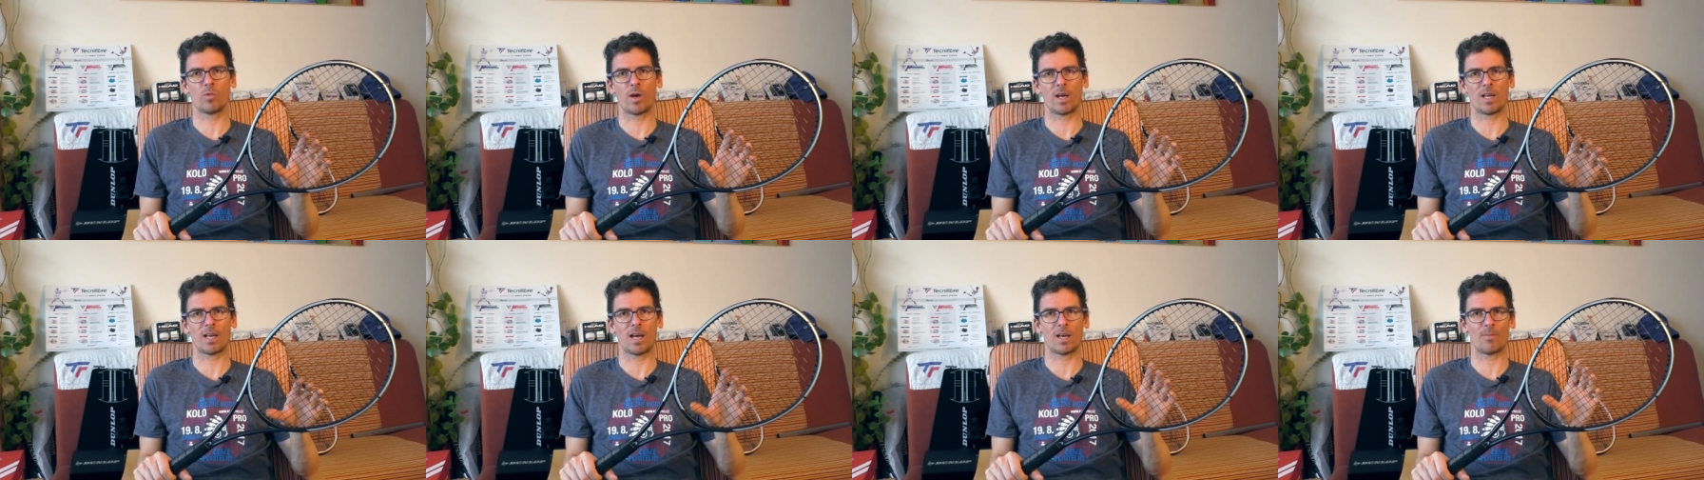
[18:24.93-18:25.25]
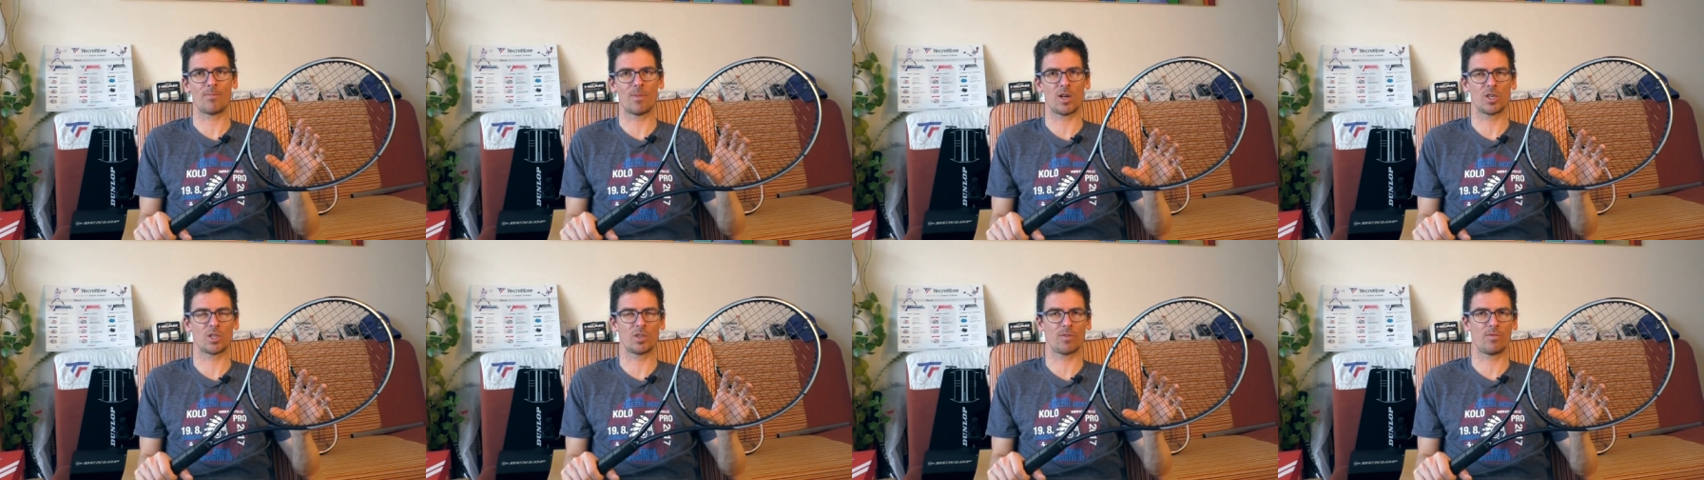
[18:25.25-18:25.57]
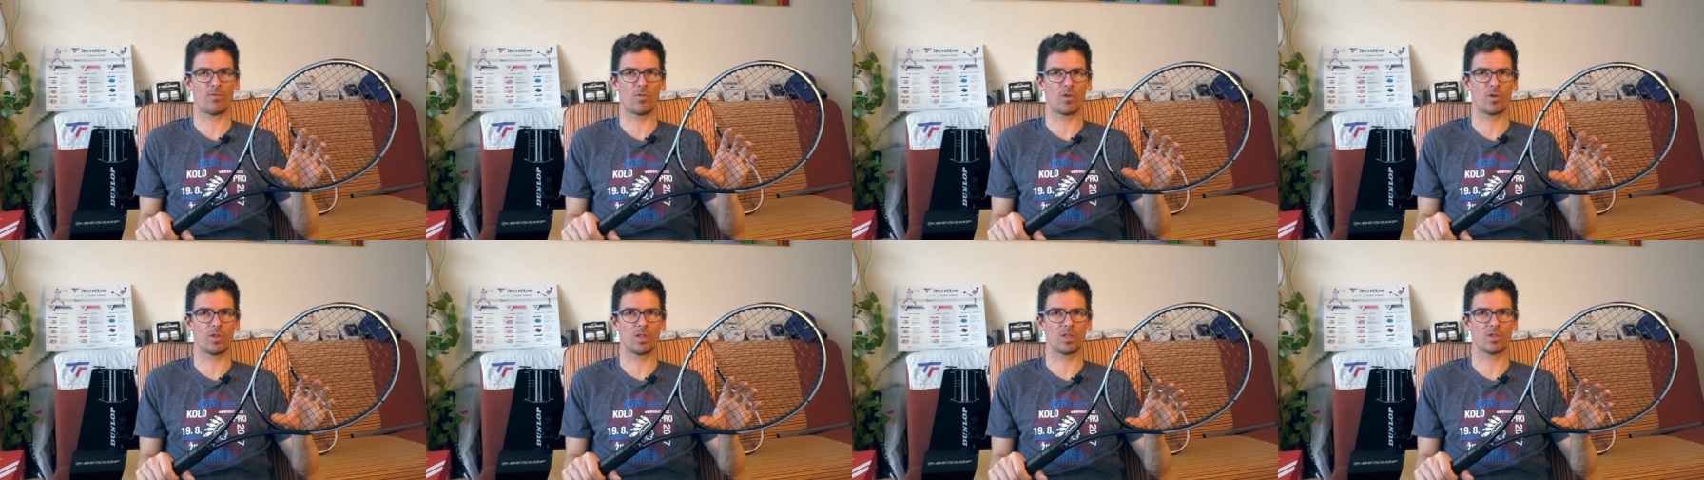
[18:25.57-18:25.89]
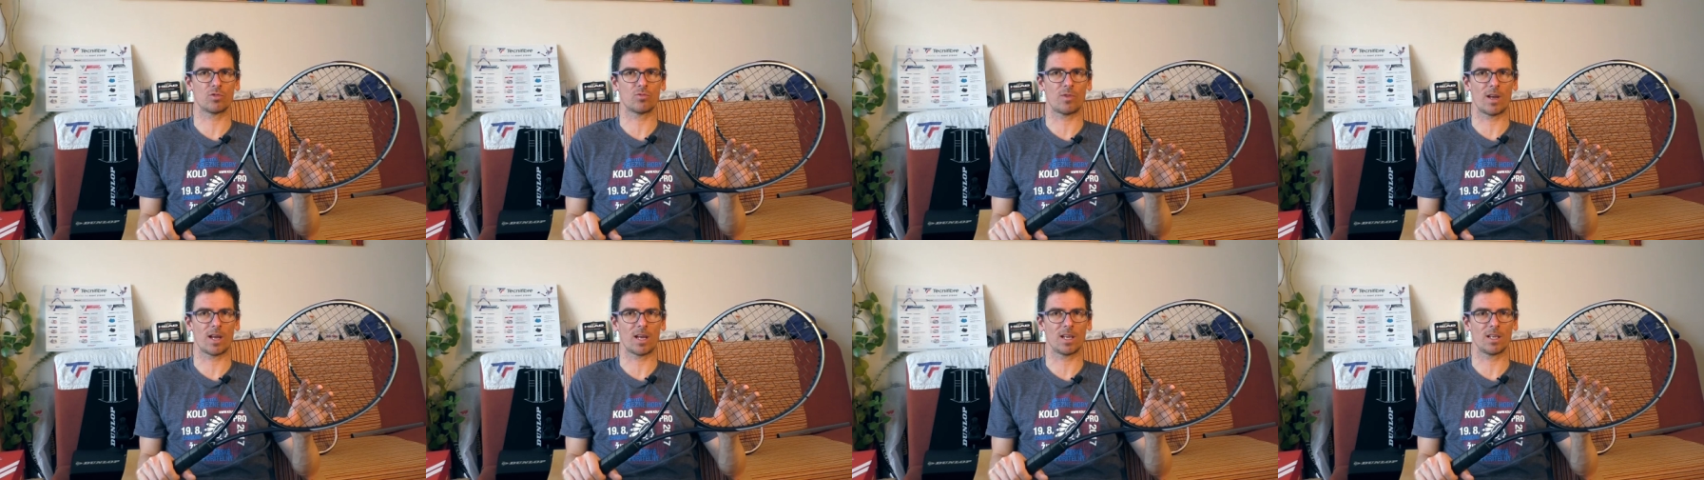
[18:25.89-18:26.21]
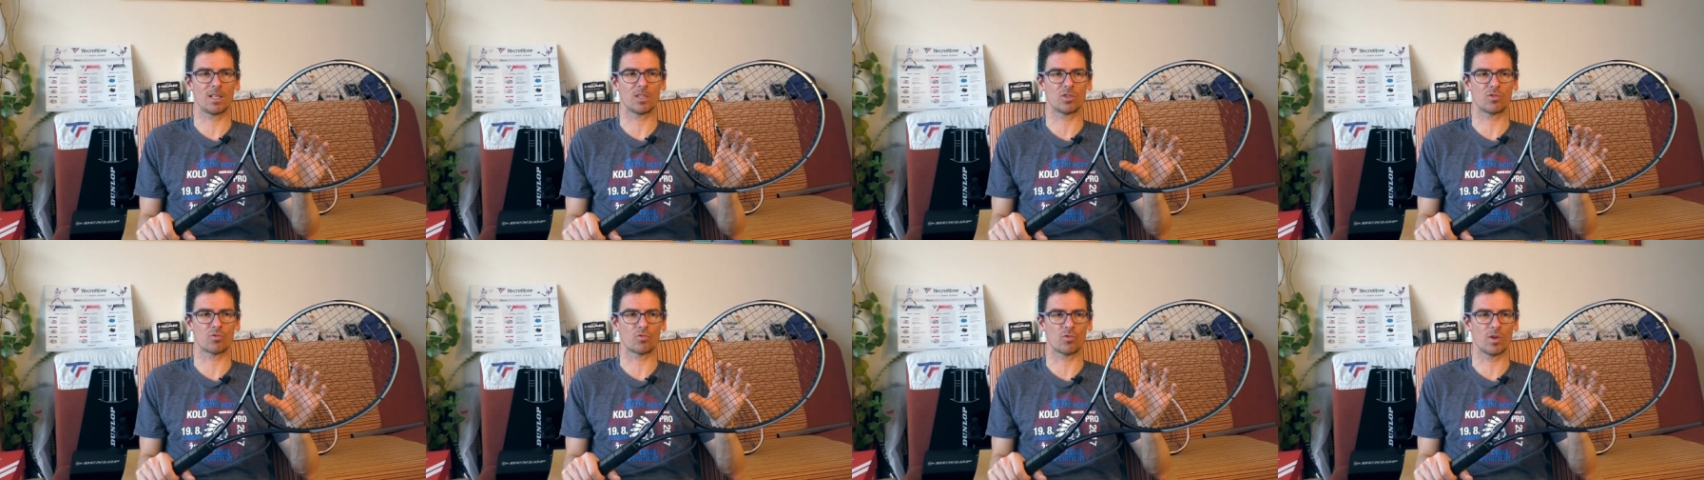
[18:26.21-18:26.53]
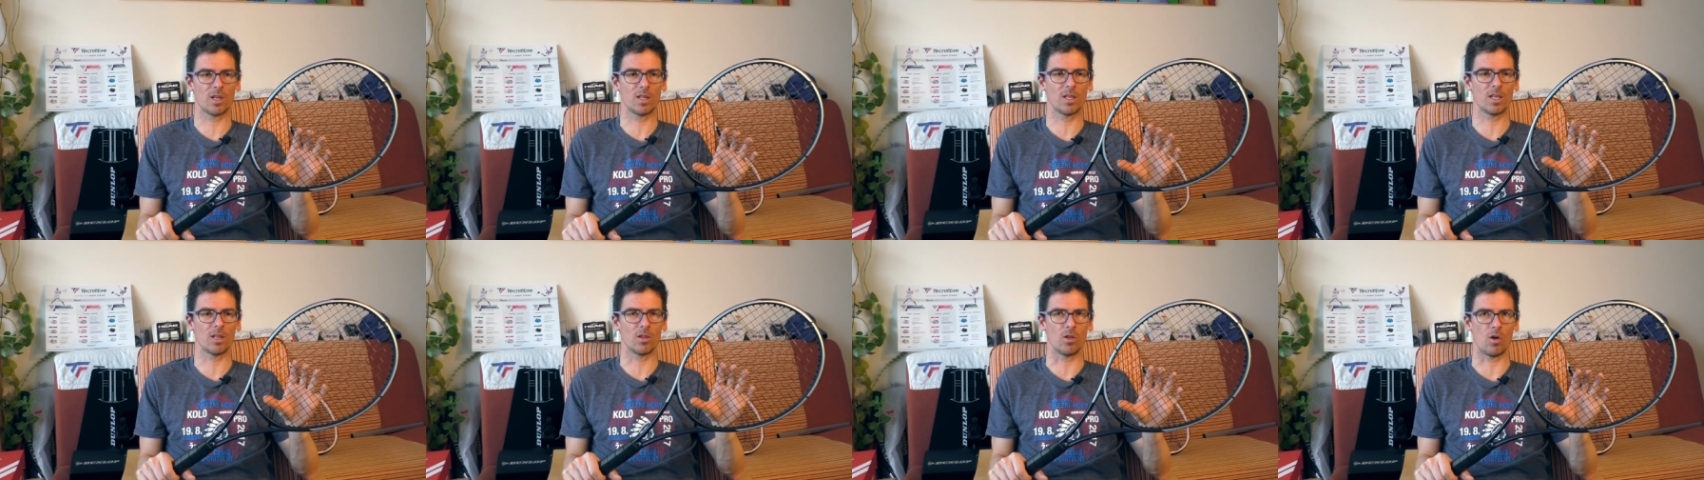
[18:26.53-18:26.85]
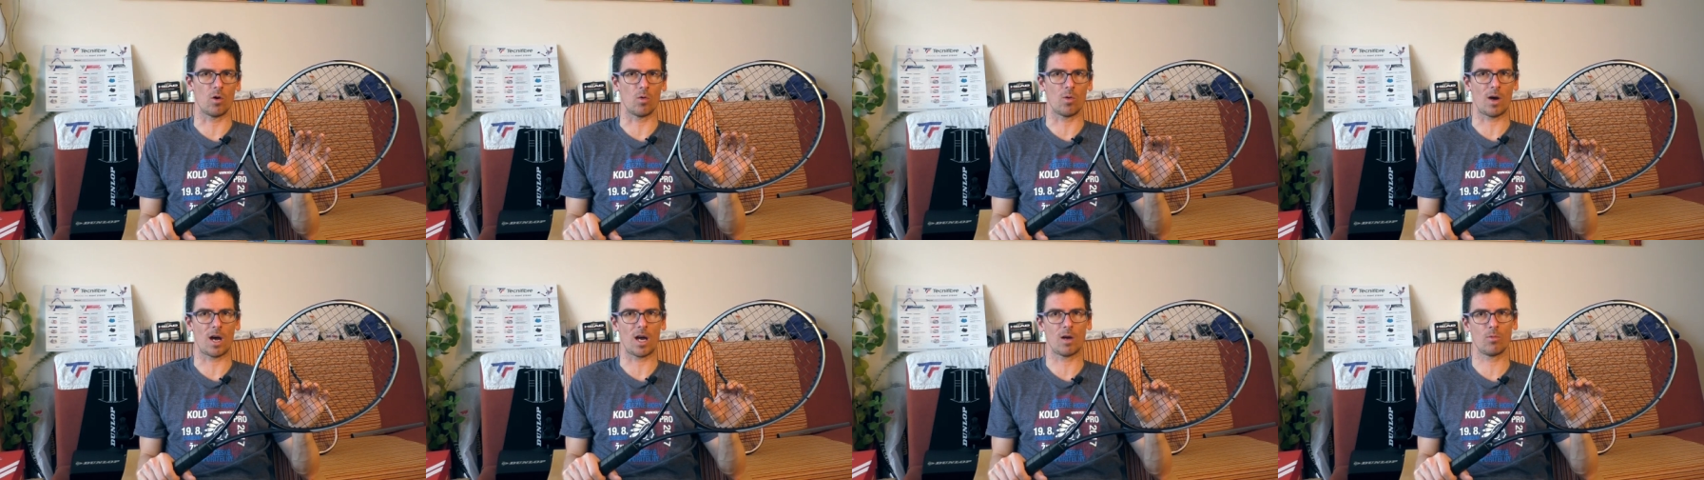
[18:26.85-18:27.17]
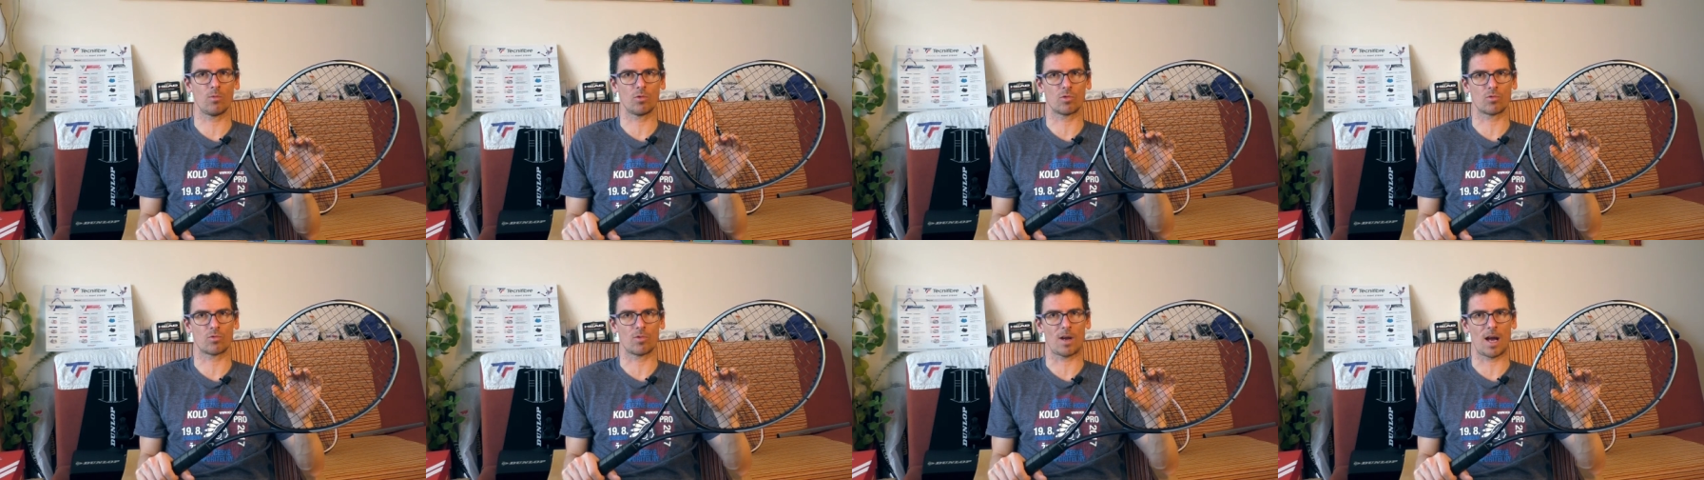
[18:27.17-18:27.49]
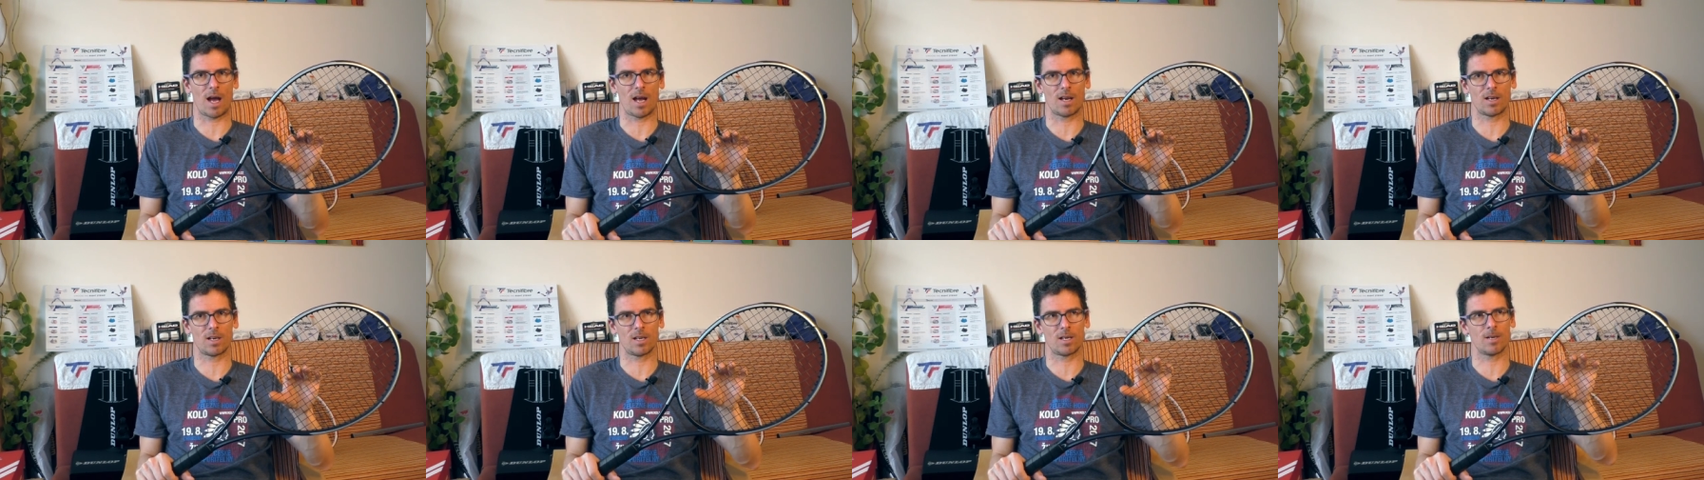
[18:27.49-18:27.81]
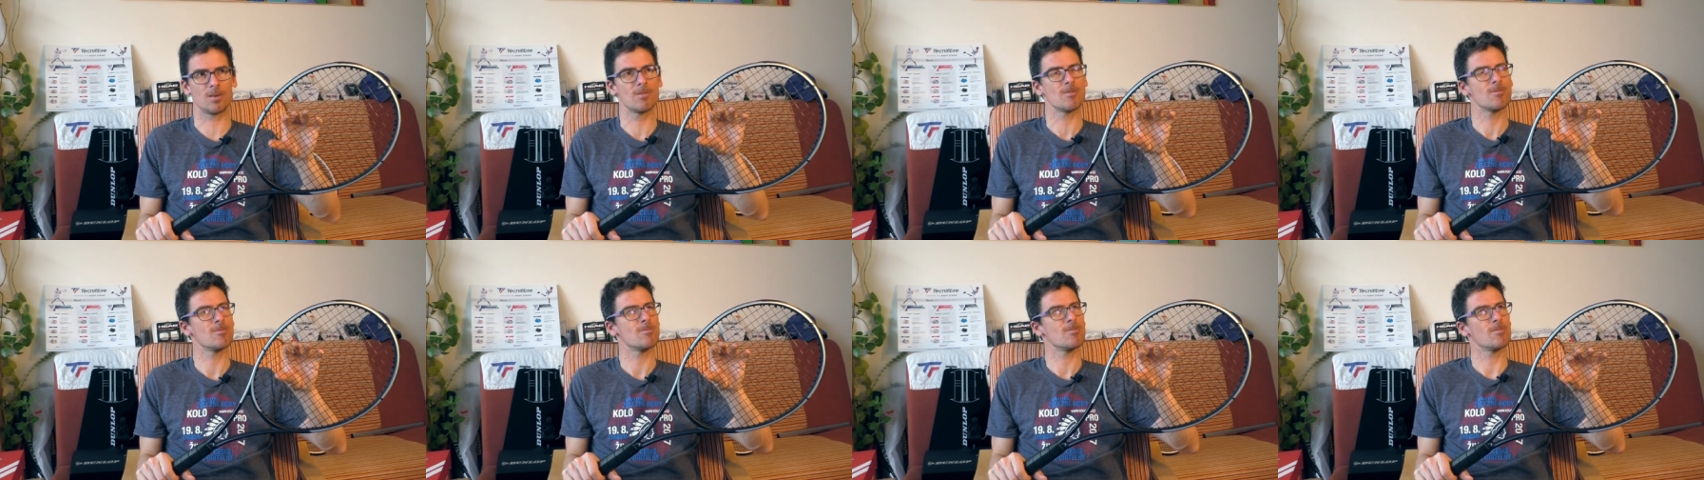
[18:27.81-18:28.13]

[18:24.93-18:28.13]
weight i measured for this racket is really low i would rather